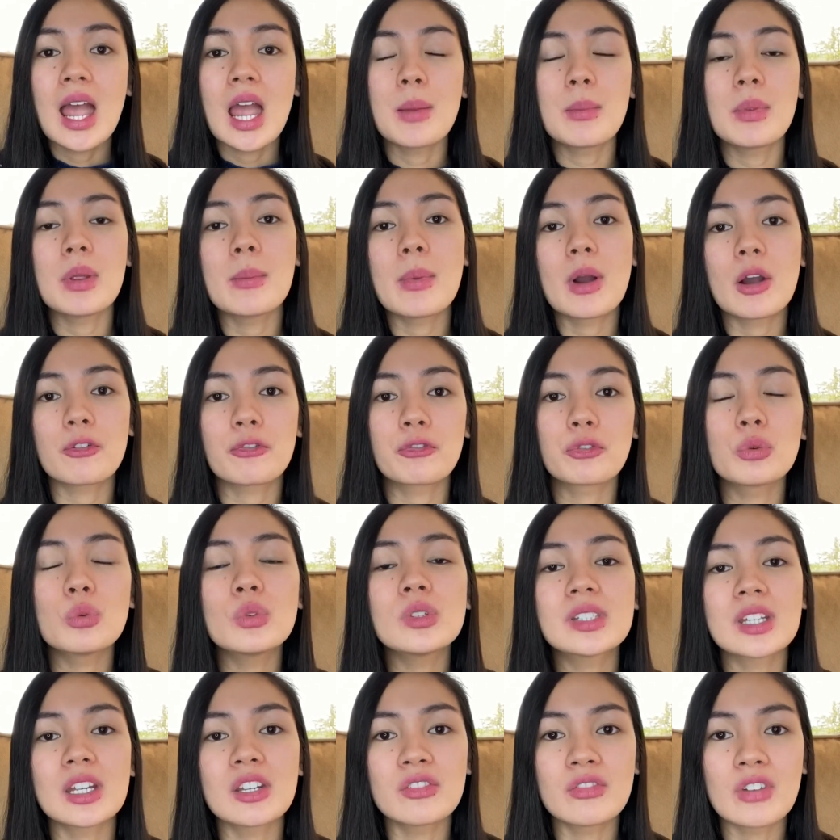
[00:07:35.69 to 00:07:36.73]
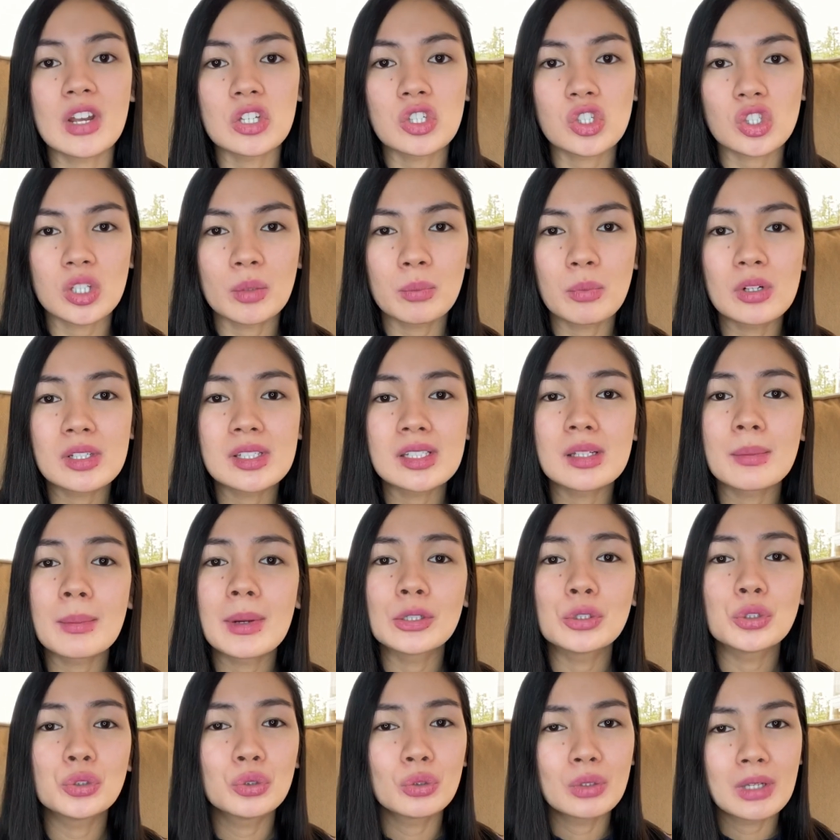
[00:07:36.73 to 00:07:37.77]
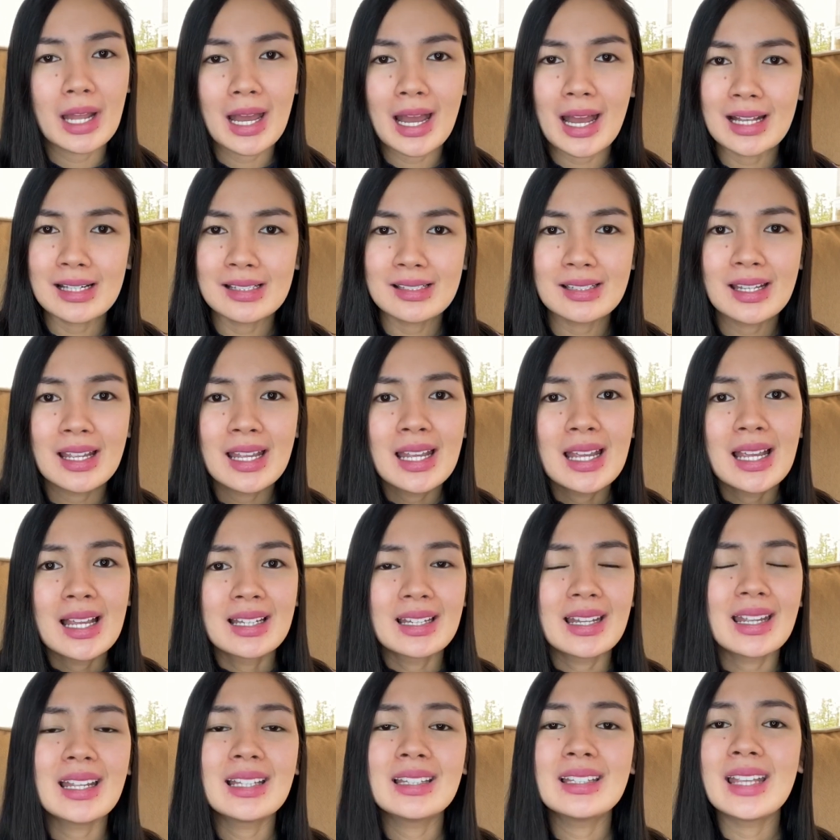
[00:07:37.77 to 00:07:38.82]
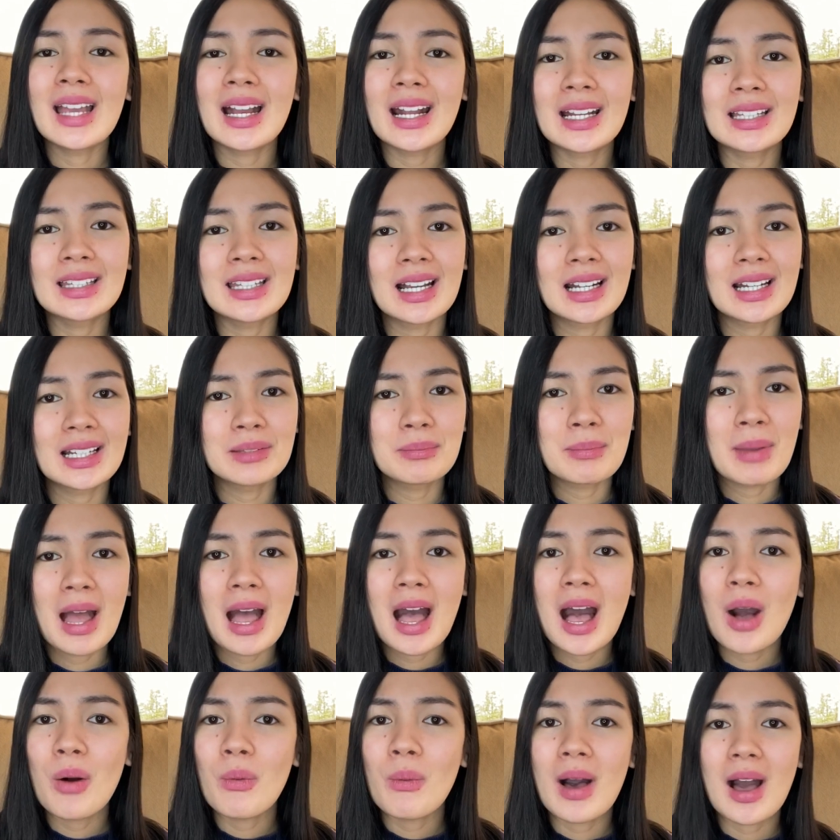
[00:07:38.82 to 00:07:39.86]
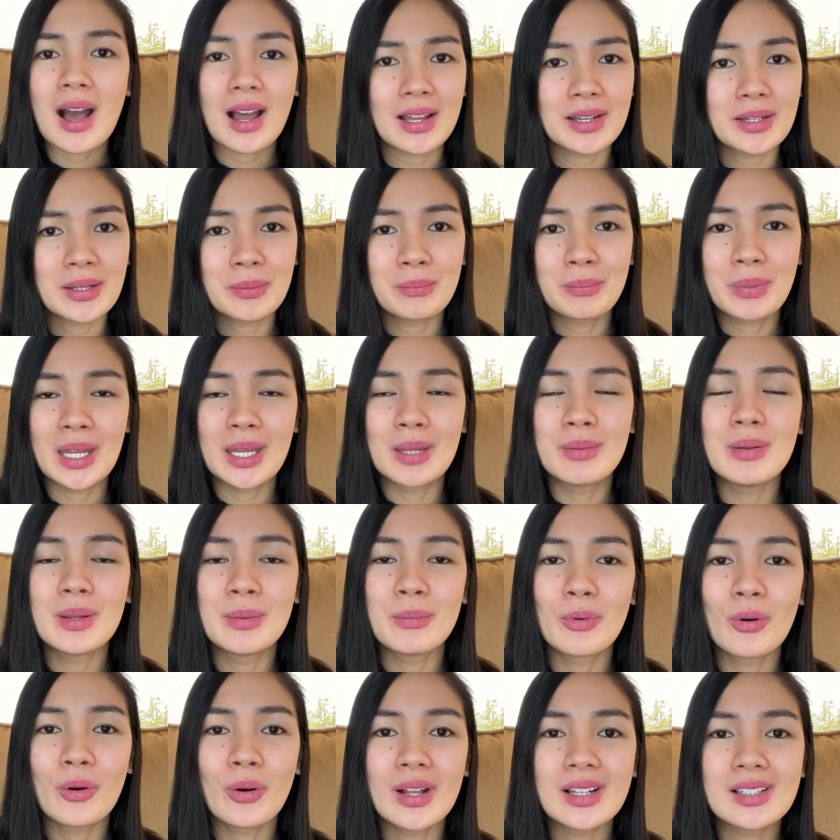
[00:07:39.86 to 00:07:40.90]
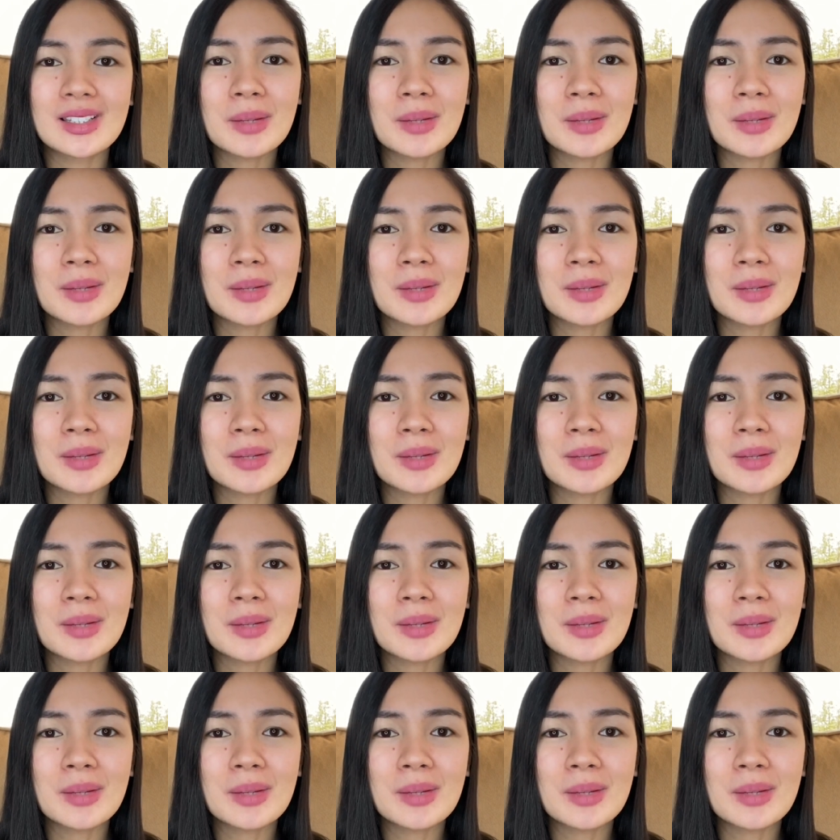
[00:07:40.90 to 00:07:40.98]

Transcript: And may mga fruits and vegetables na madudulas na hindi agad-agad mahahawakan ng baby mo.